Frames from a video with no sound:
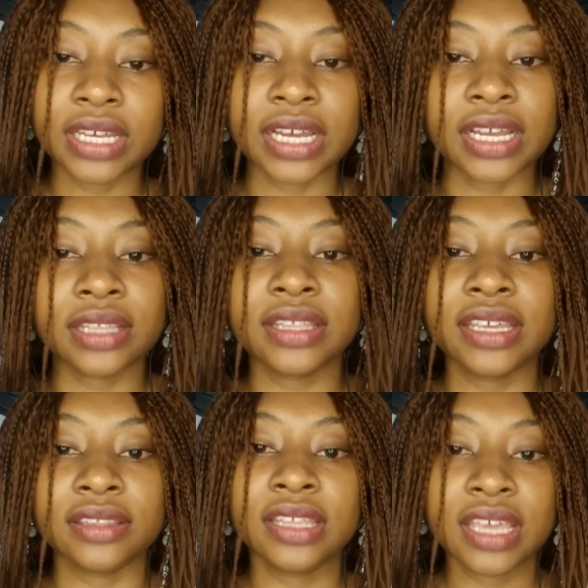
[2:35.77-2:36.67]
and
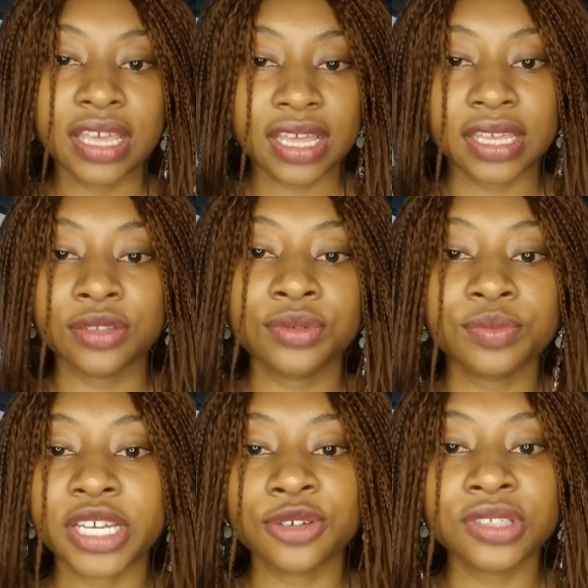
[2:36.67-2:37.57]
then I do
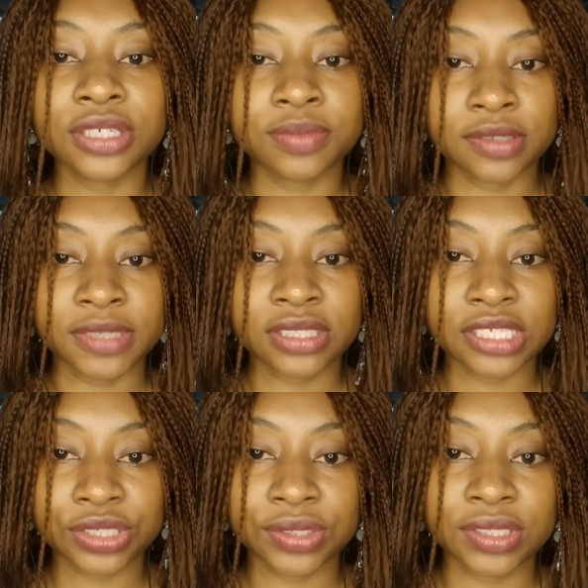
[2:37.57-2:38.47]
my own
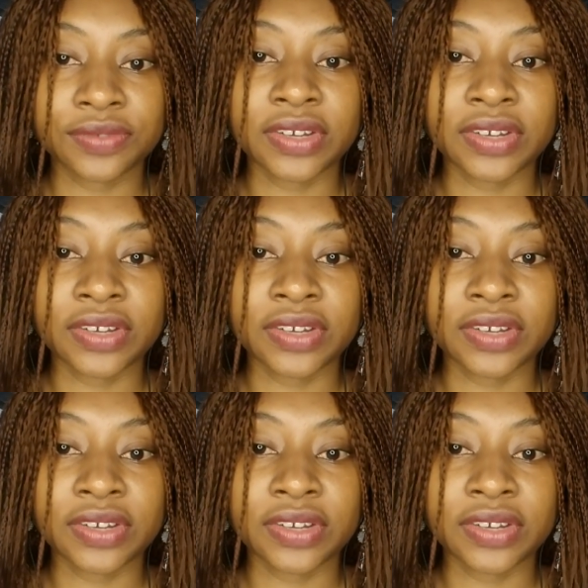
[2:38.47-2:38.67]
implementations